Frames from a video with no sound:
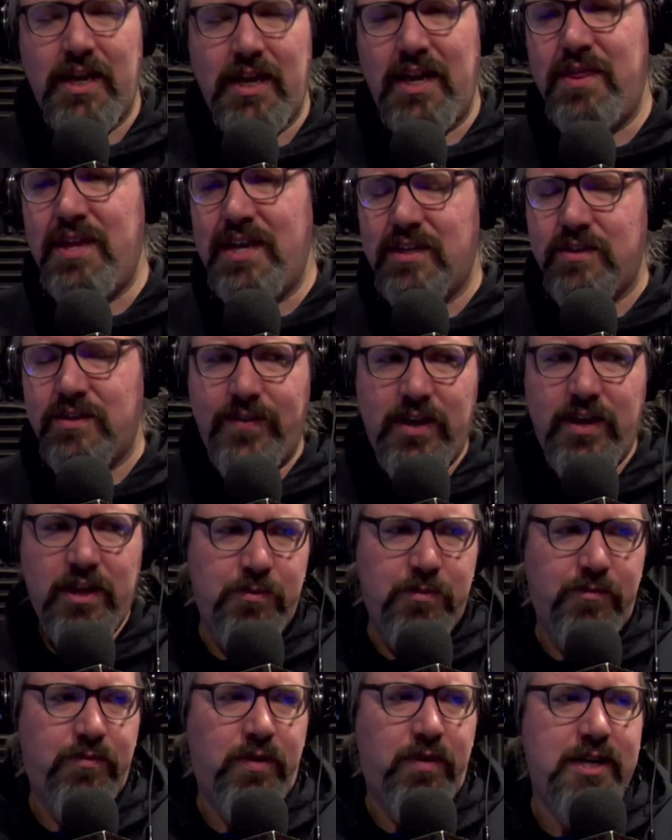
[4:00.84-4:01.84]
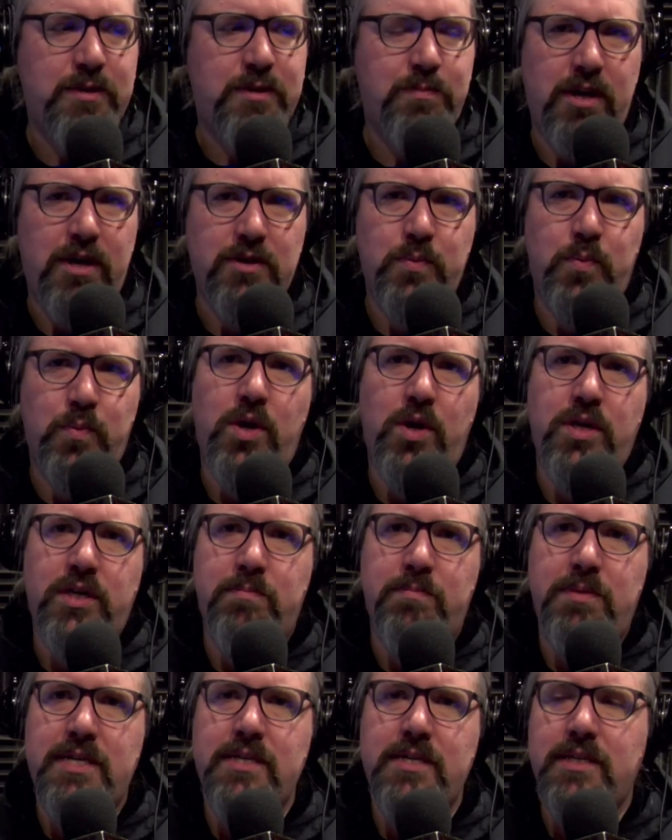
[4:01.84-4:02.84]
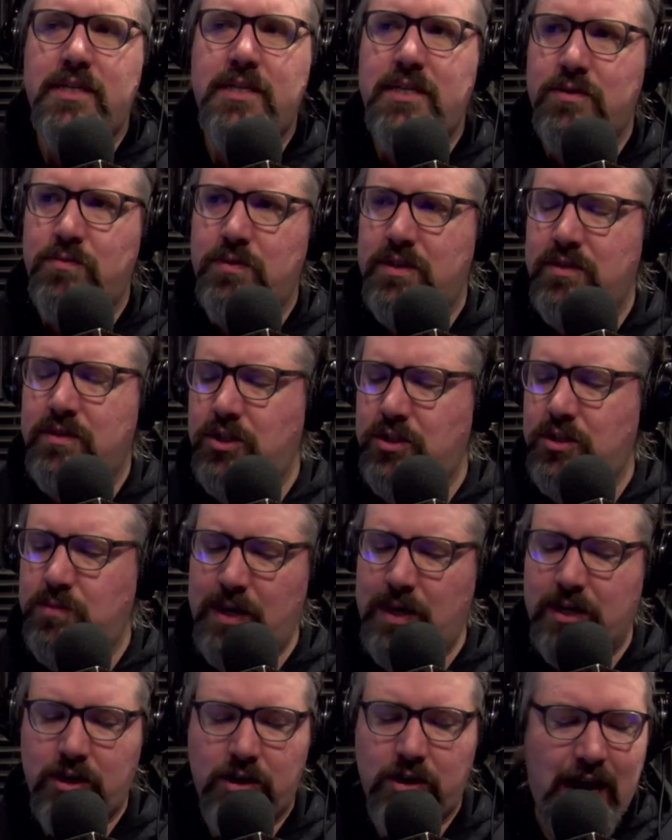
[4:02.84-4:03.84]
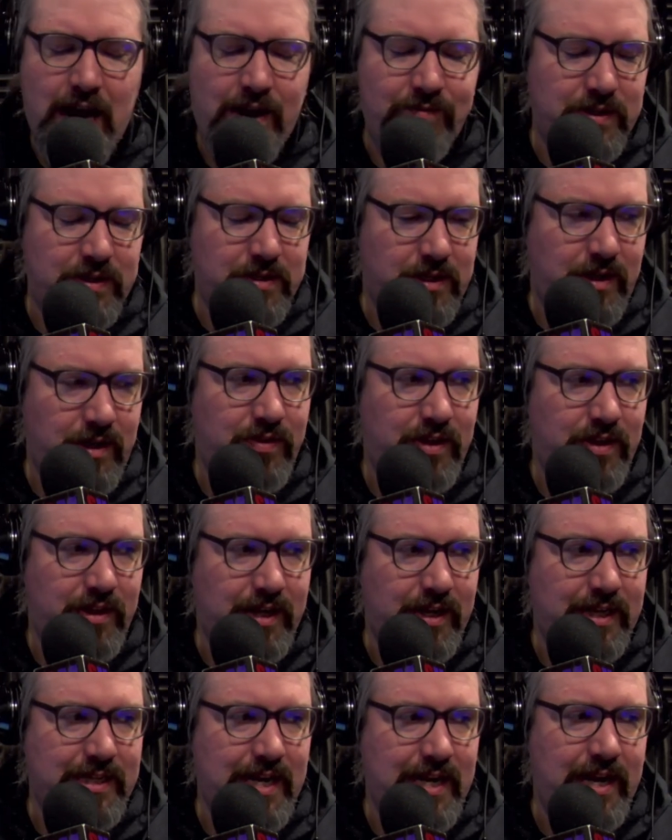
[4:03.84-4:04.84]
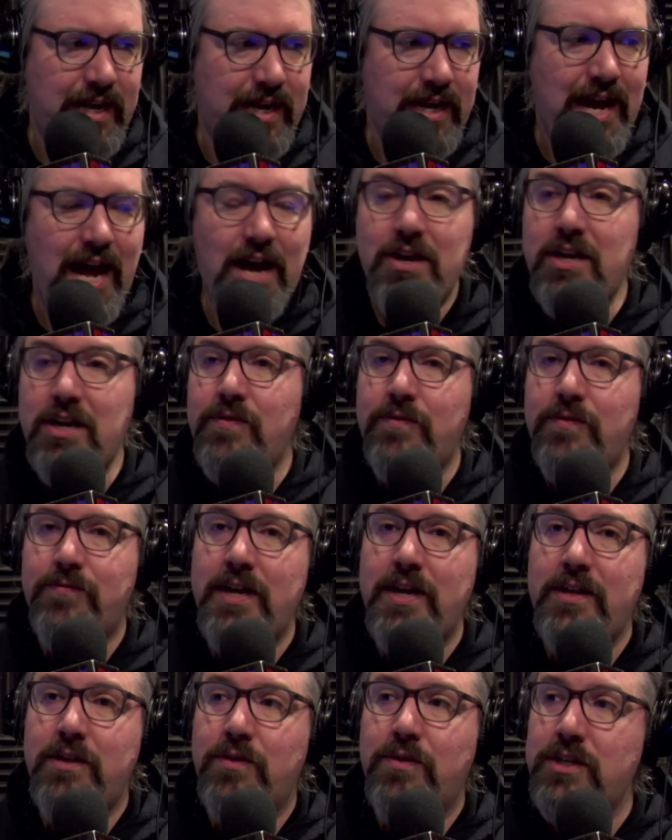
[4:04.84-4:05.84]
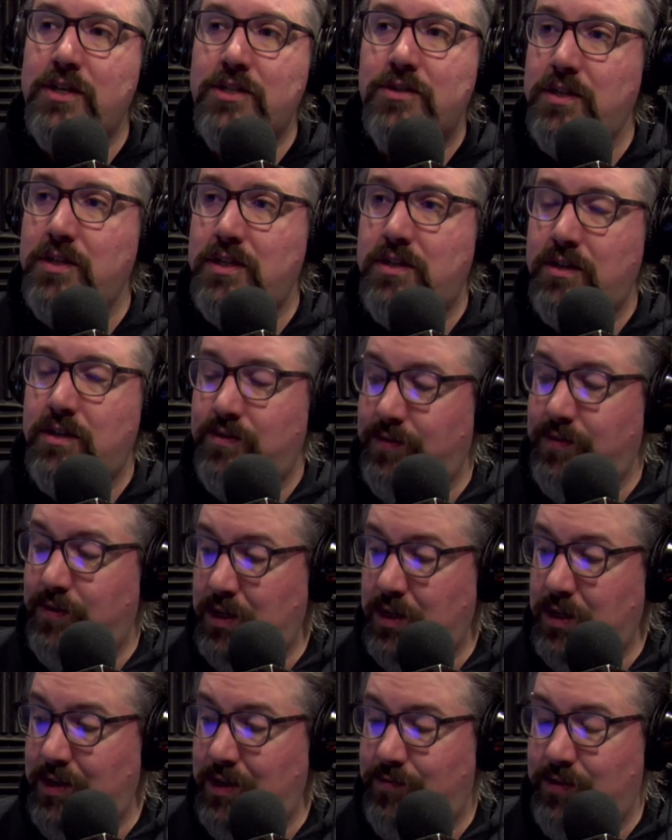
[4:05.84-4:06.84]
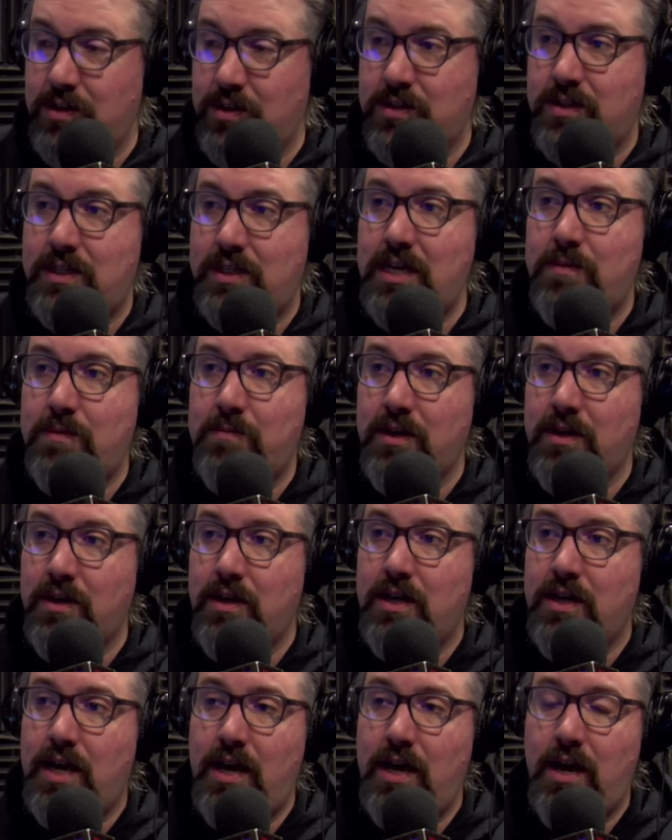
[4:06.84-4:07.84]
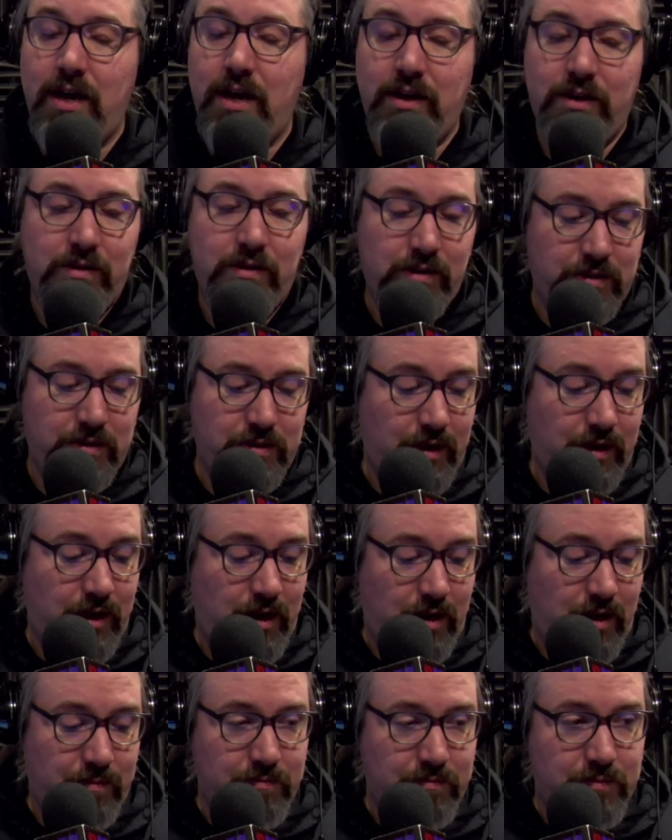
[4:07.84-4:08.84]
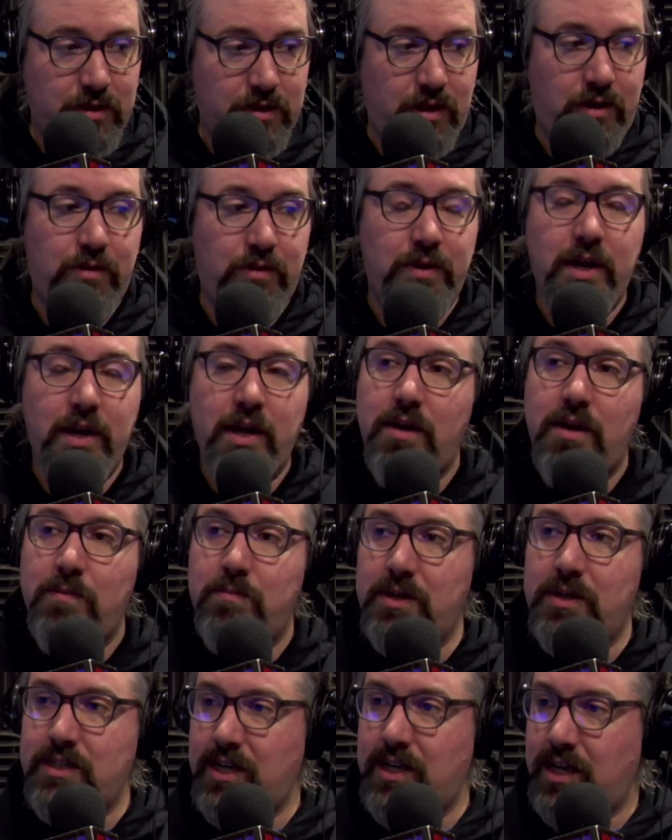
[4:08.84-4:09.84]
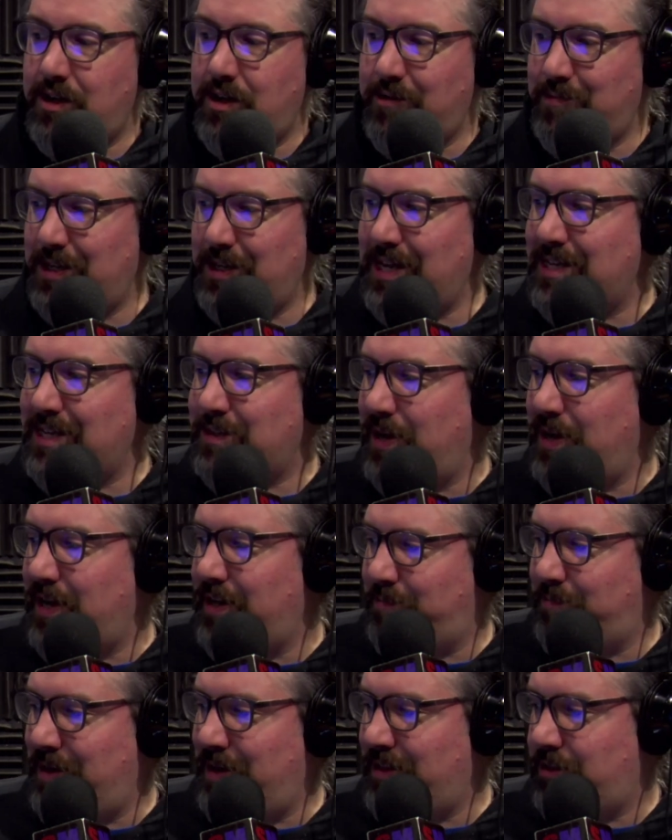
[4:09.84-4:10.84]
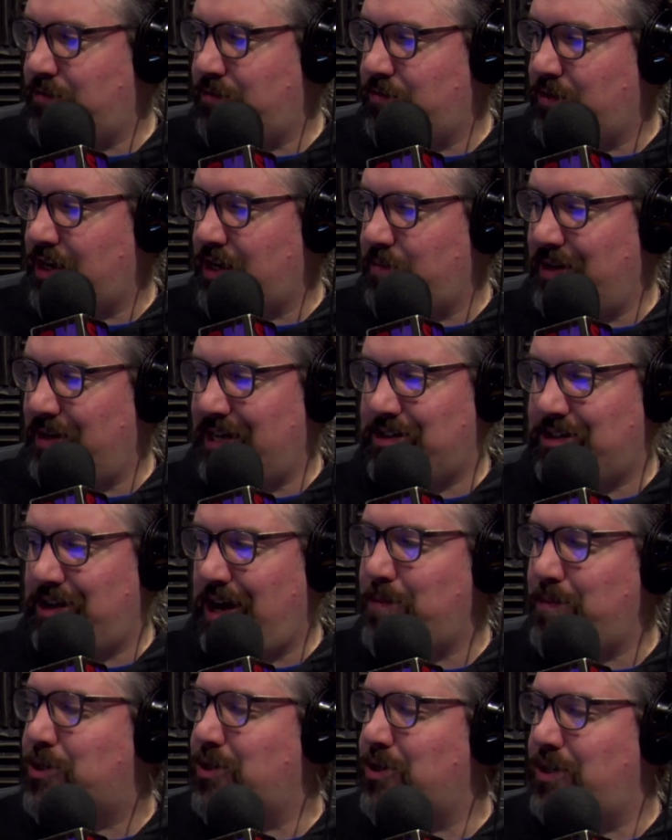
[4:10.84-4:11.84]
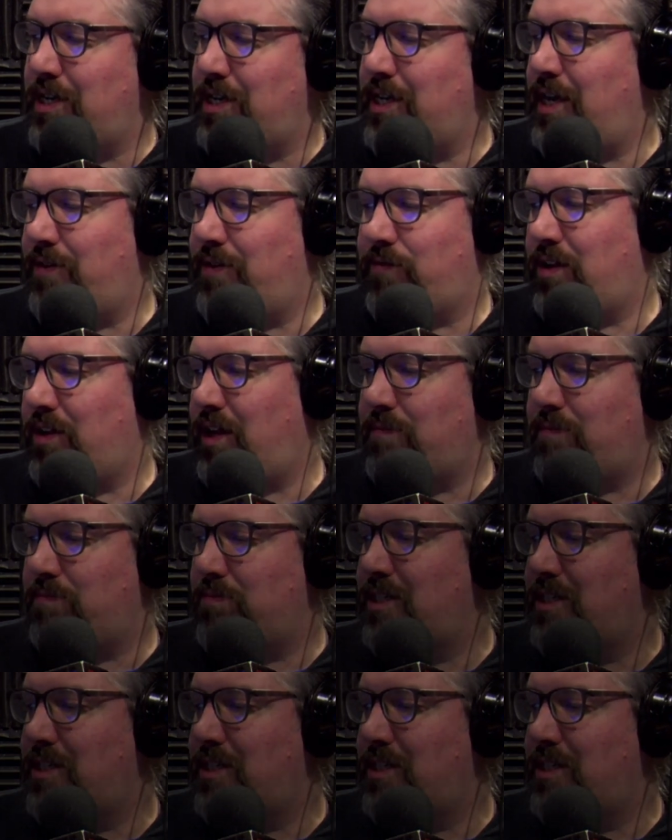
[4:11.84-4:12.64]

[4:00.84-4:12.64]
that I think is available for Xbox One and PCs with just better graphics and everything like that. I couldn't even find the original isn't you know, even on Steam. I, I noticed. Um, so, but uh, but that's my my little recommendation. I'm sure you can get it for like